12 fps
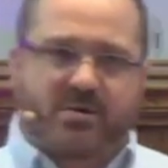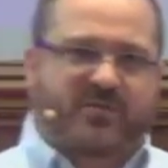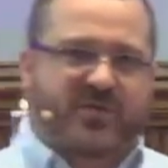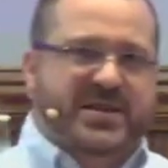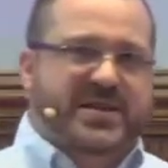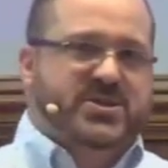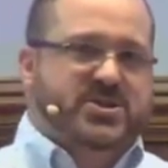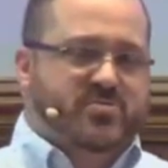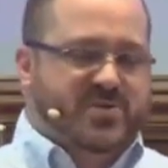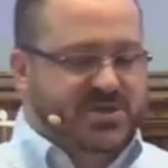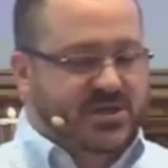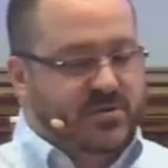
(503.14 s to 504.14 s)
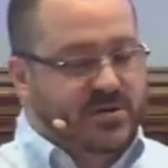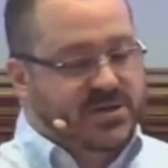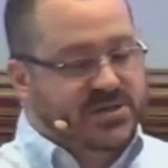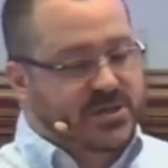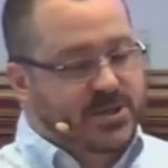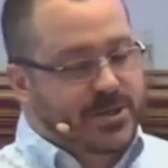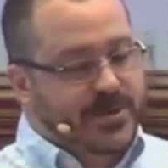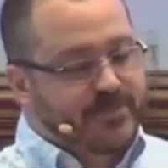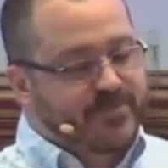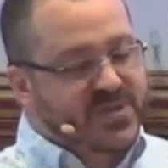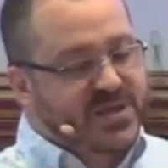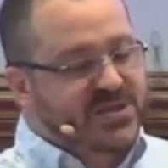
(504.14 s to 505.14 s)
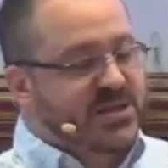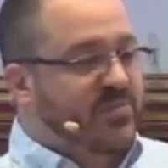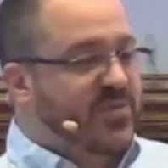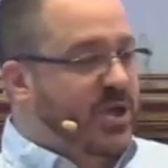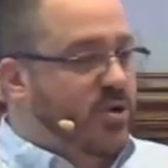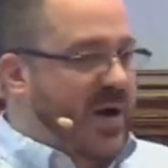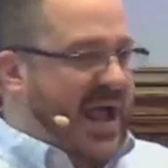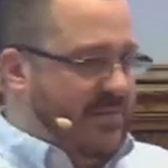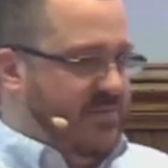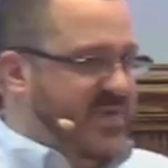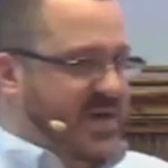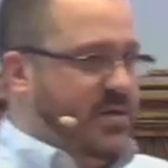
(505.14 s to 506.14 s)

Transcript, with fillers: for Lent sermon series, something grabbed me.